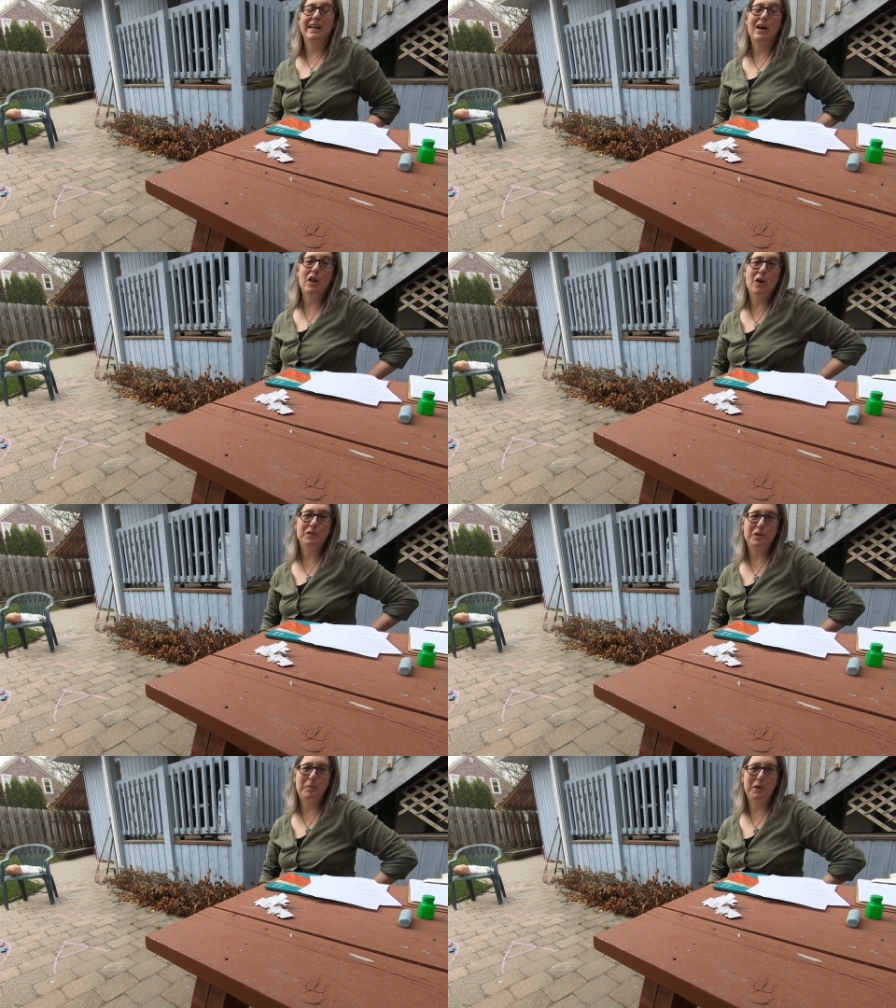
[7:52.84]
and I'll
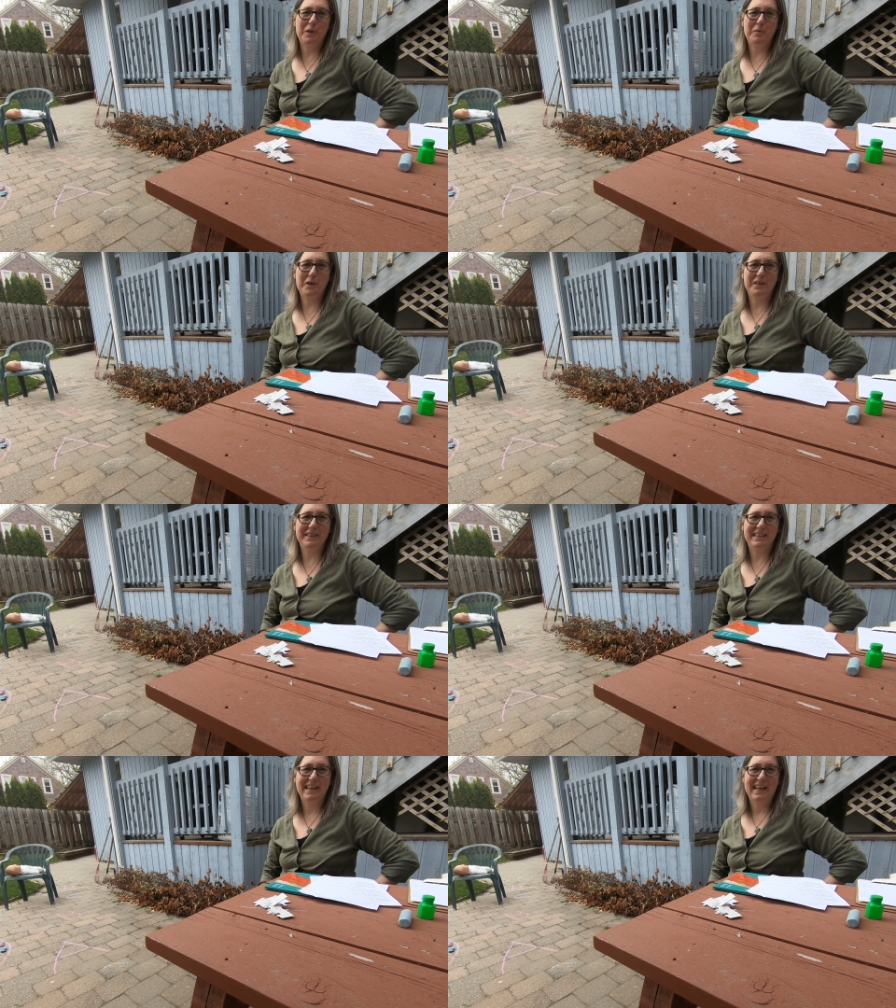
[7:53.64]
also put the
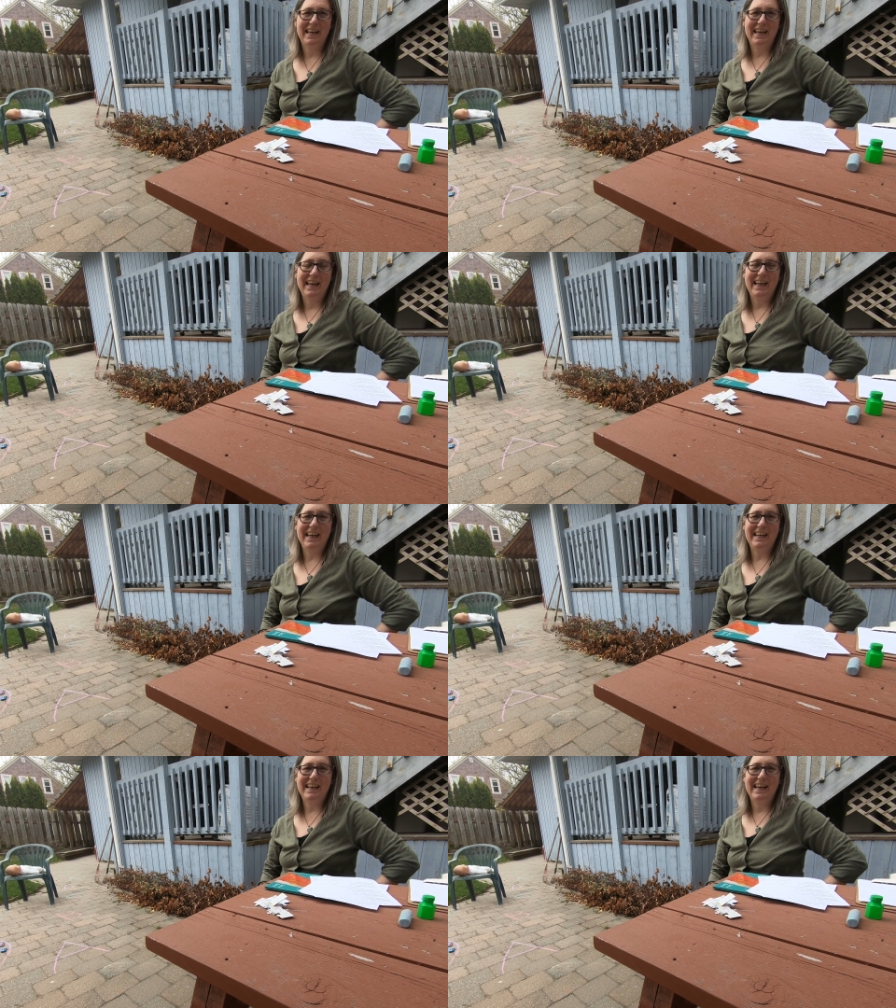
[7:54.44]
words
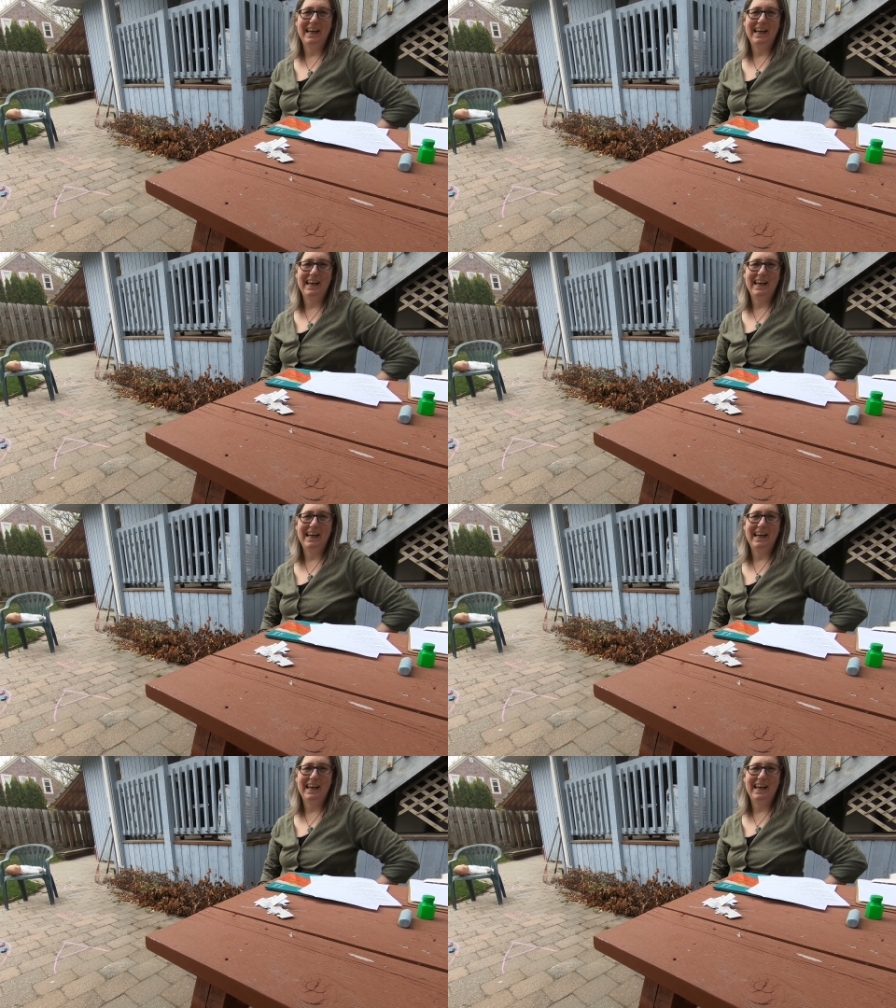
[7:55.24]
in